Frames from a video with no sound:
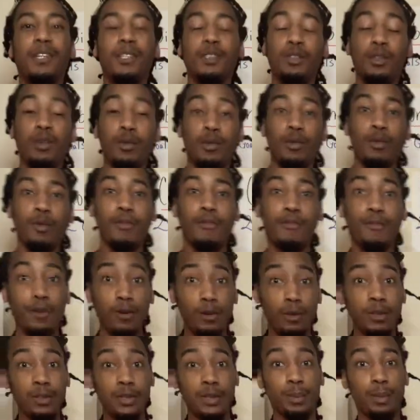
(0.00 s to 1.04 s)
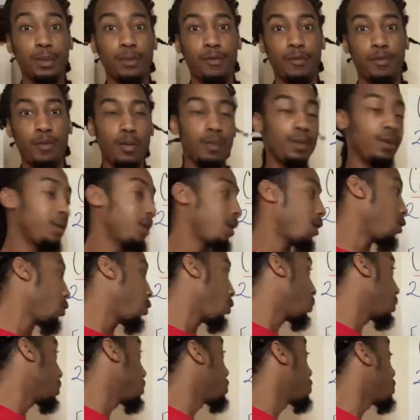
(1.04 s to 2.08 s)
so first, before we go
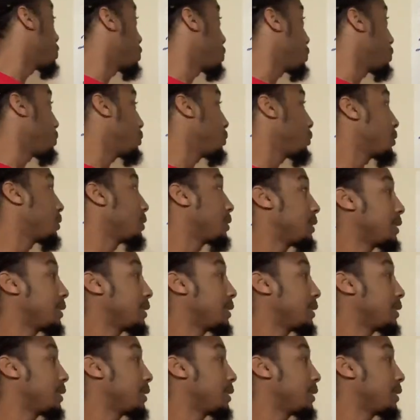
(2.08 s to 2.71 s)
into